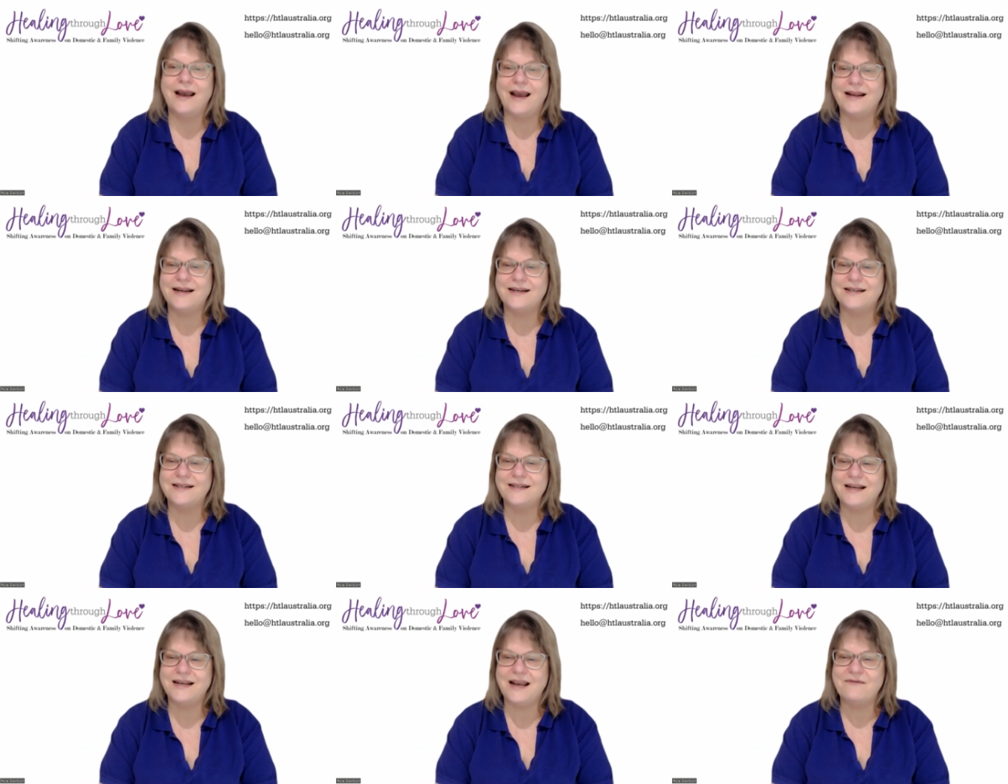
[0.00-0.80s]
And
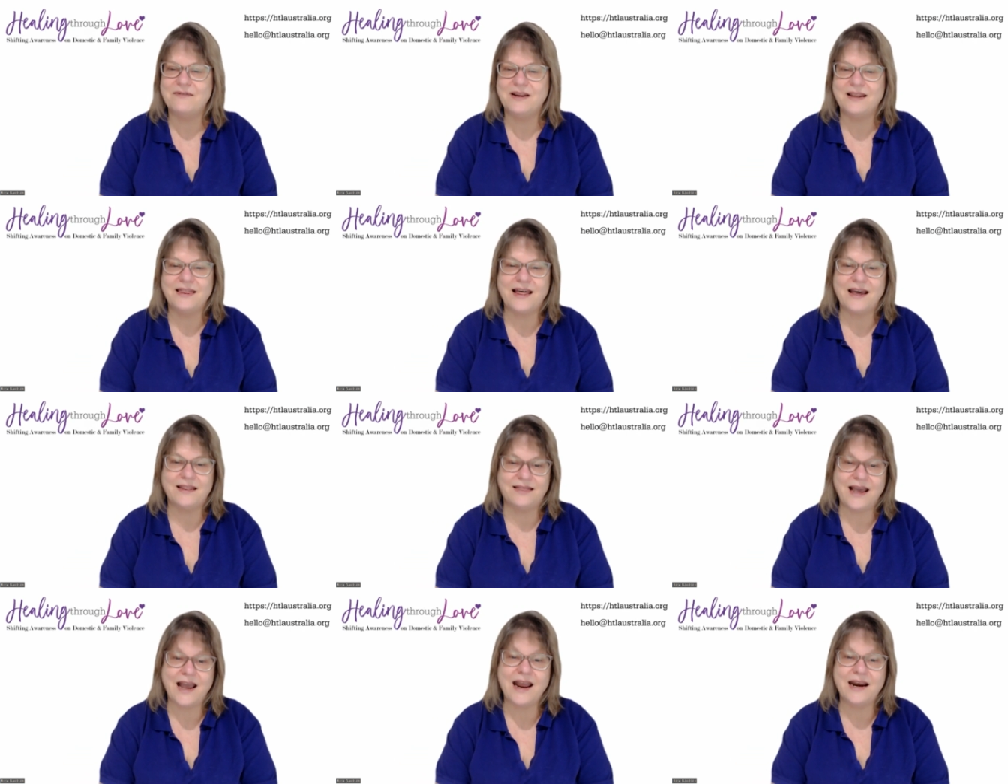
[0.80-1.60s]
even
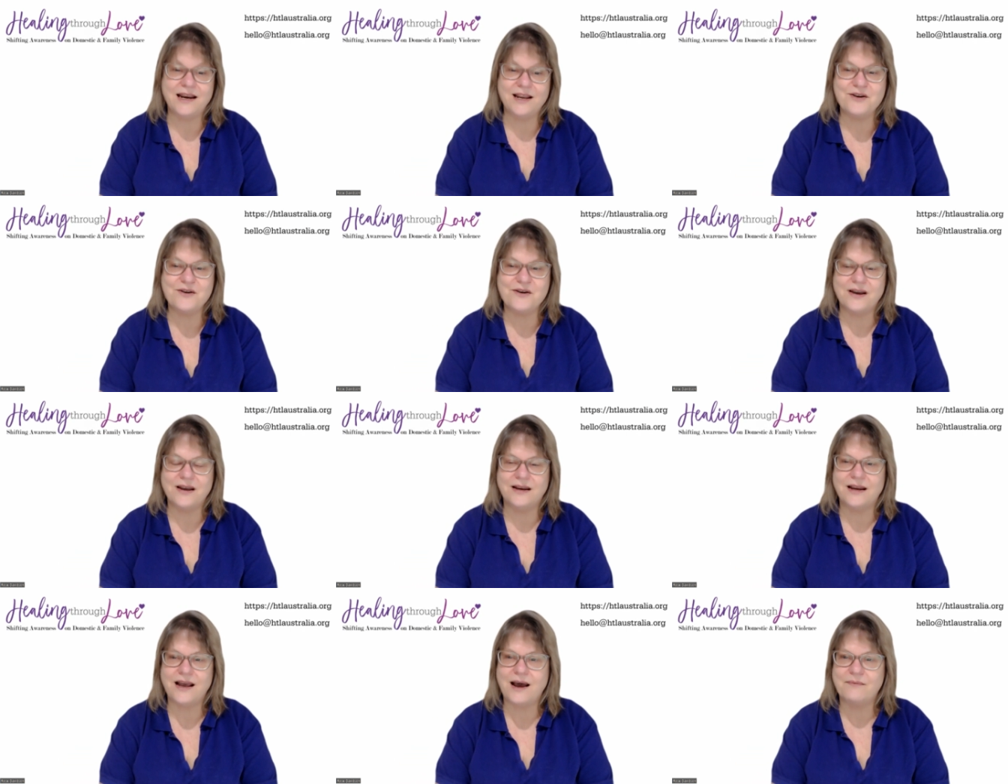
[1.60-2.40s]
that, then you
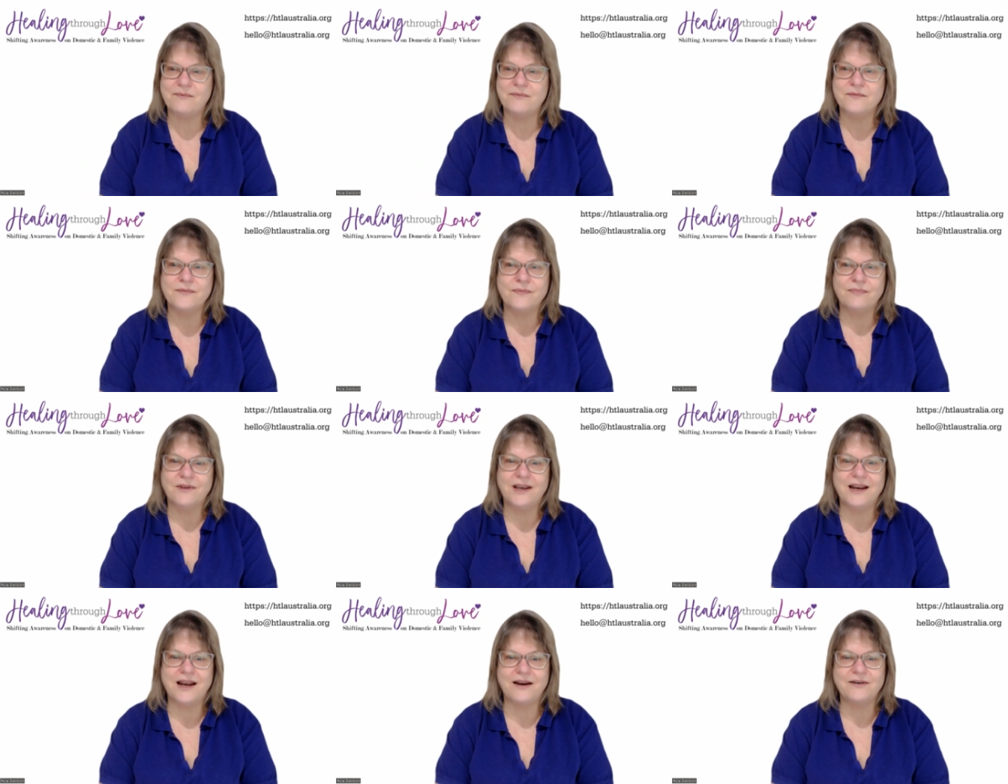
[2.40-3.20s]
can
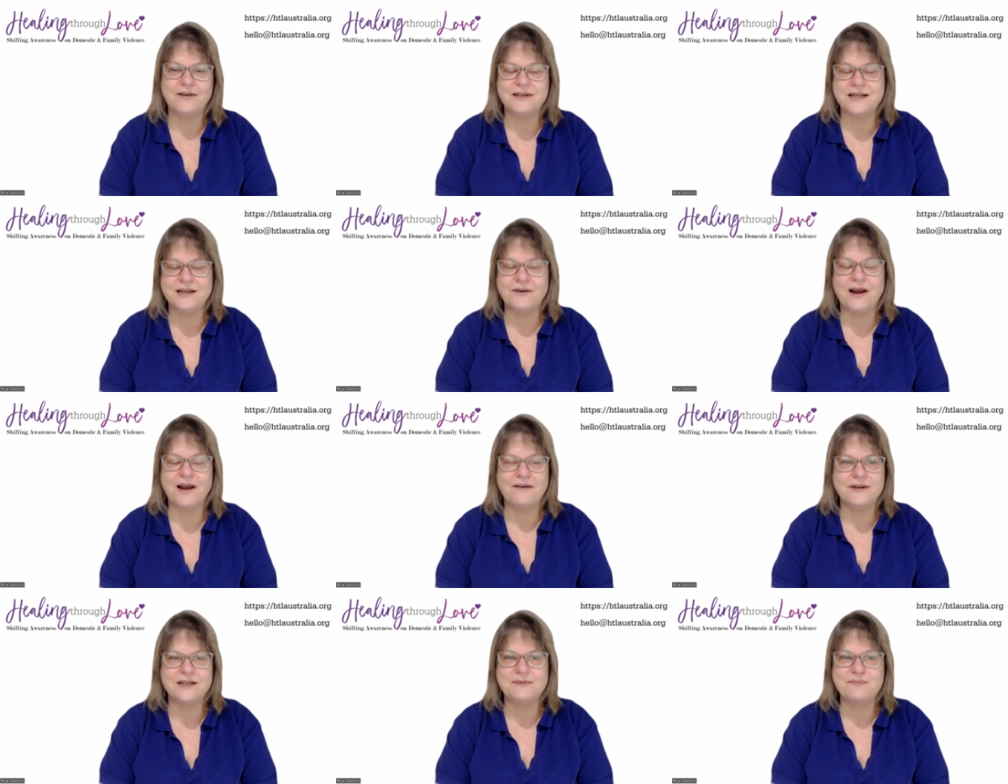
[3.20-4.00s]
still
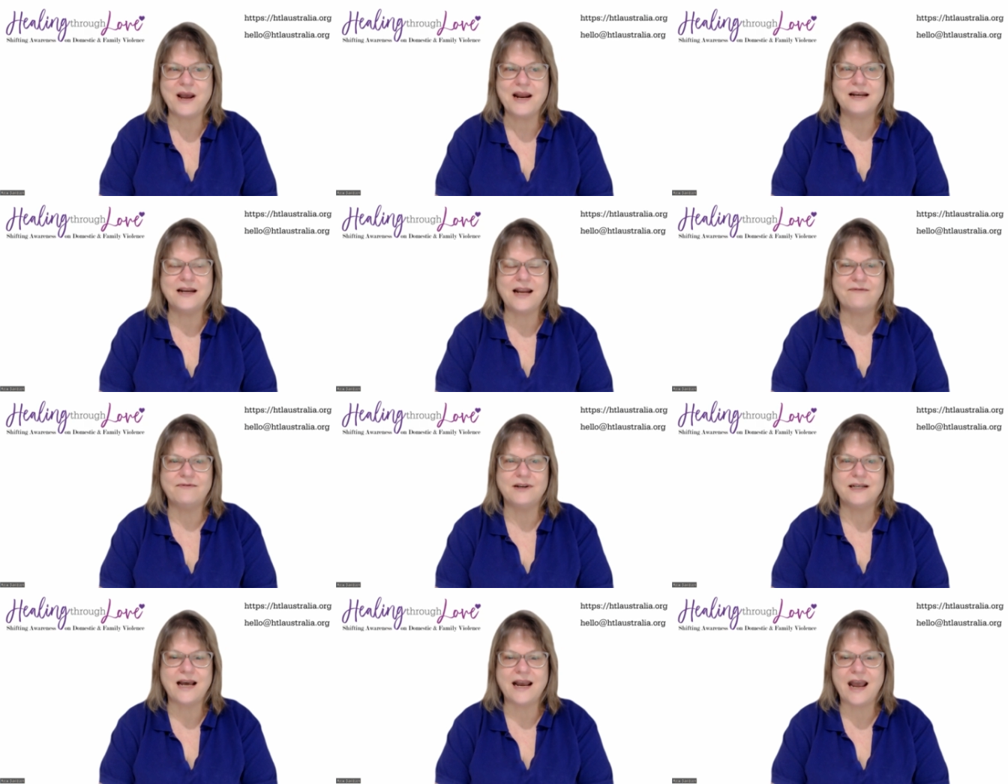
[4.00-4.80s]
overspend and
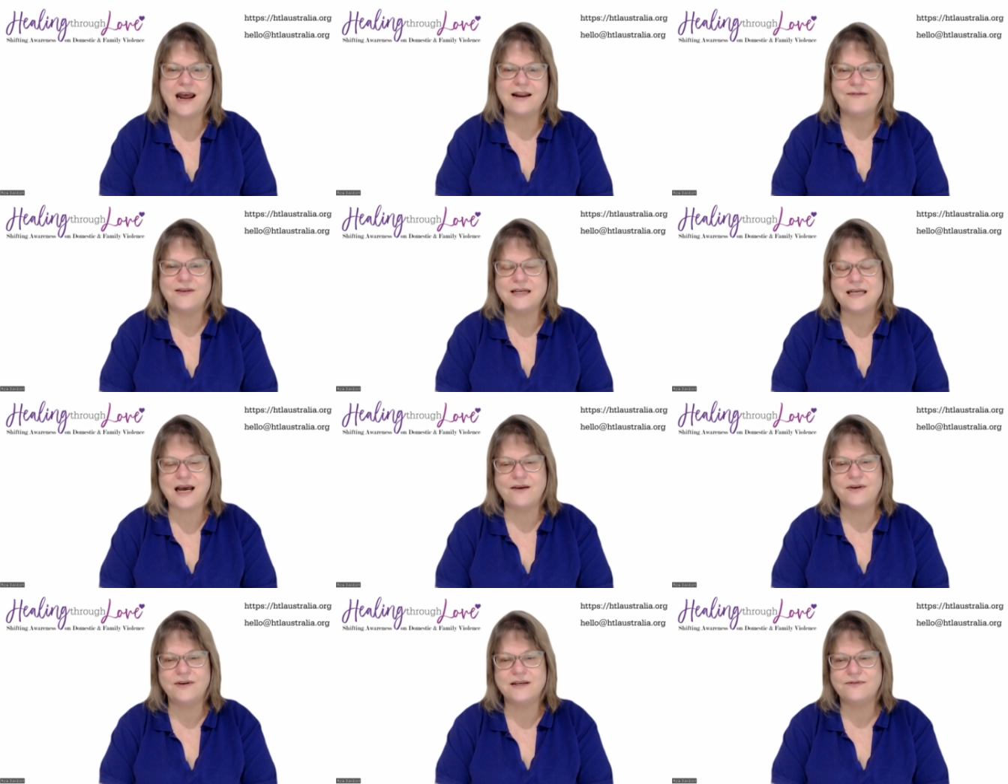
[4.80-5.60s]
have to take out of your
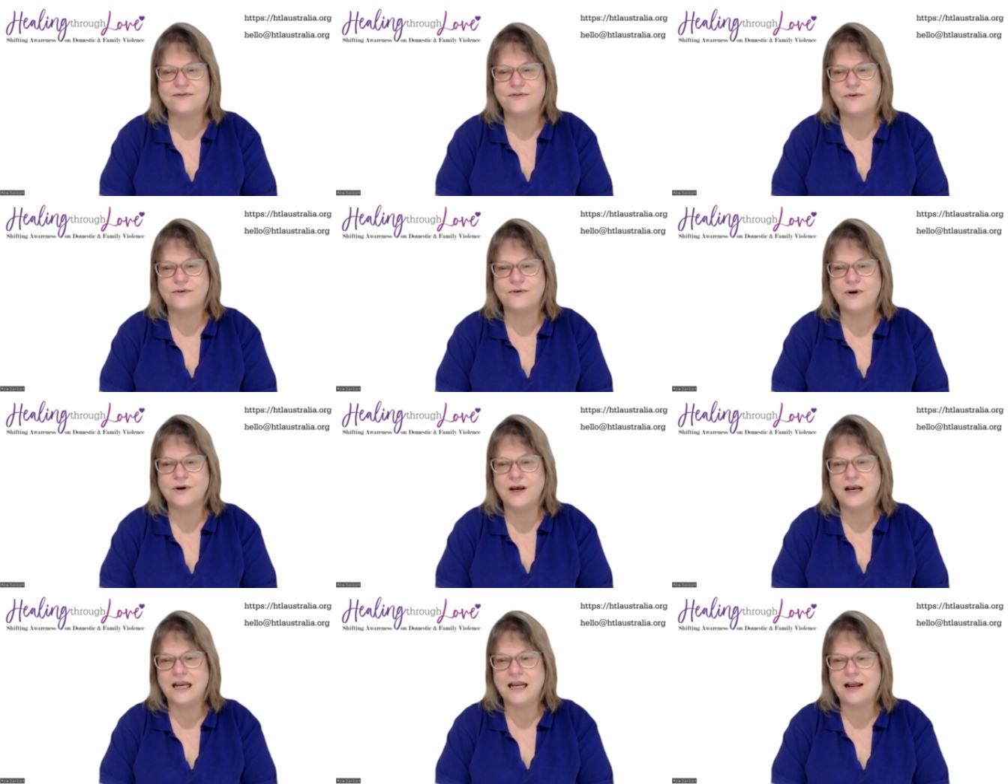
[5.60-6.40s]
savings for,
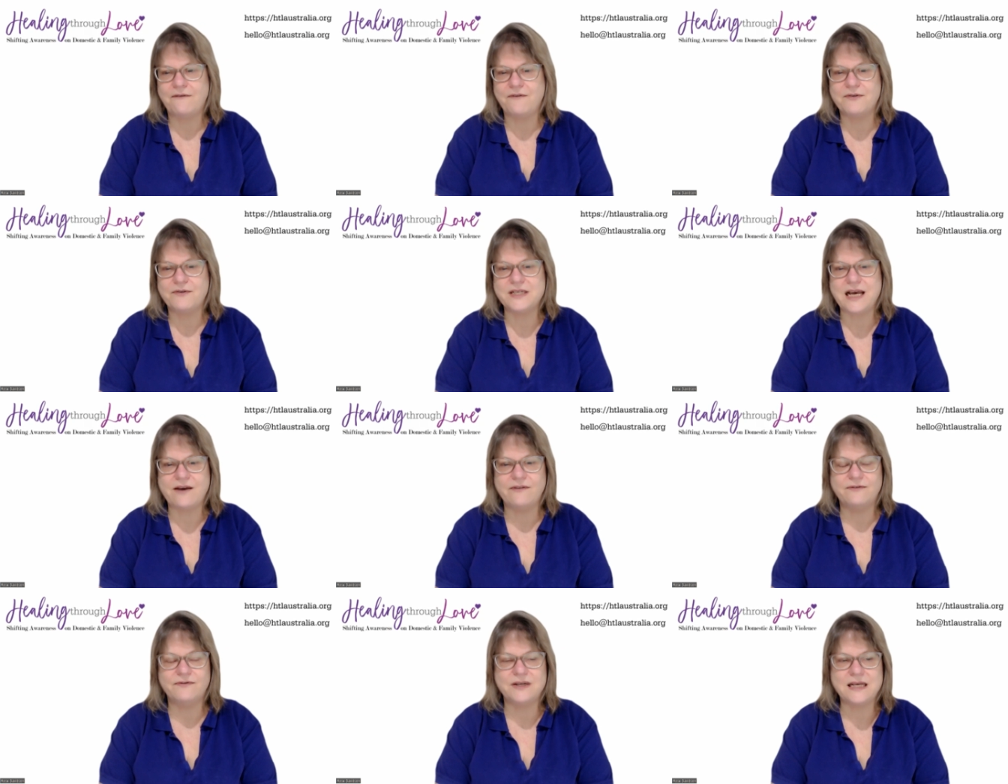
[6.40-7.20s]
if you were
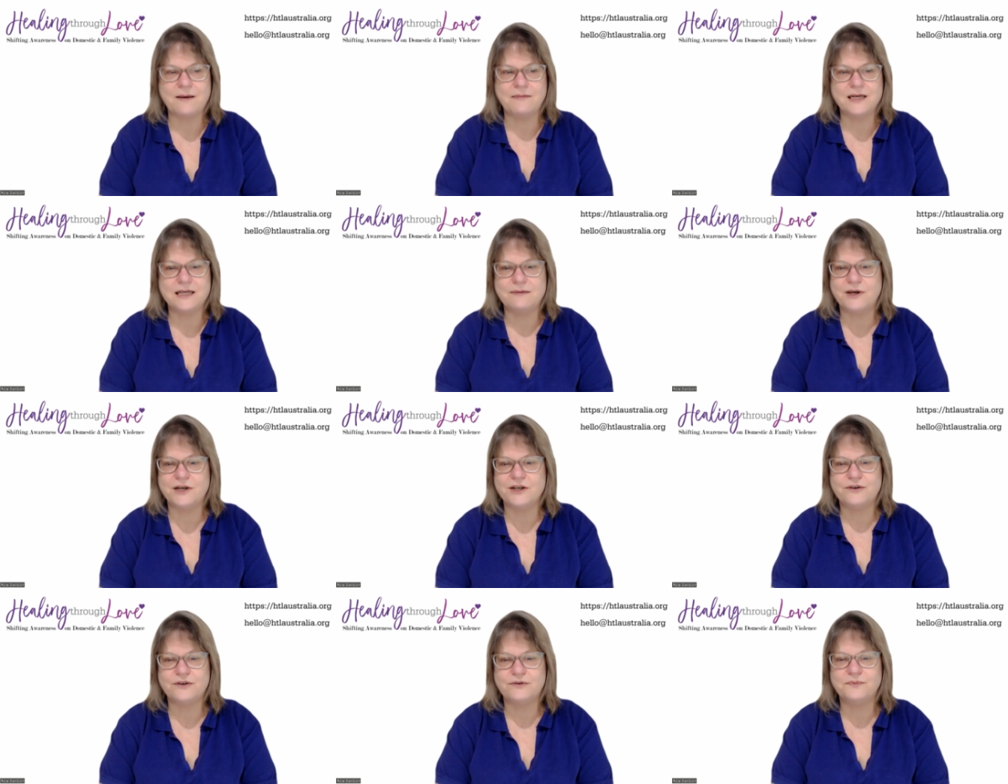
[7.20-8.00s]
saving for something
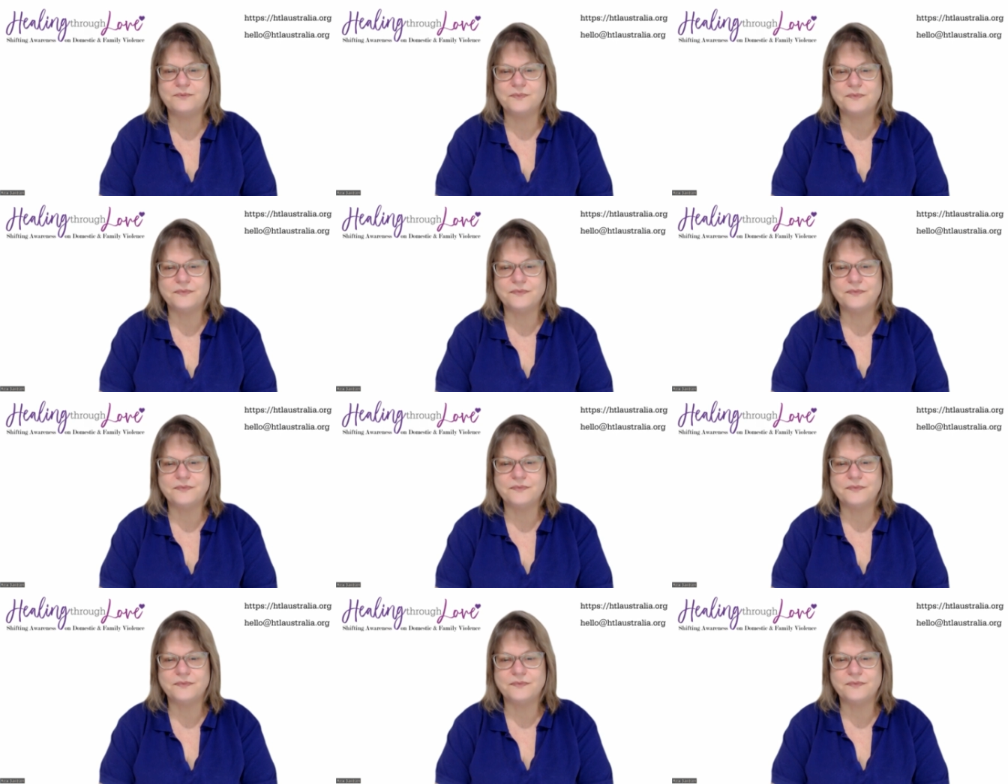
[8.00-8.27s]
special.